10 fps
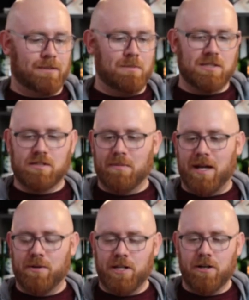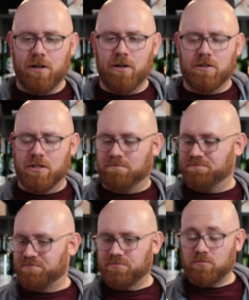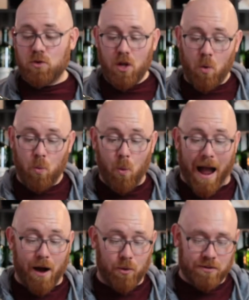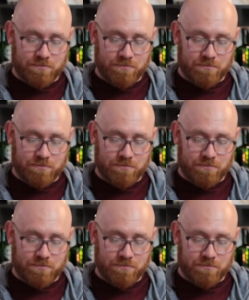But somehow it didn't hurt. Wow.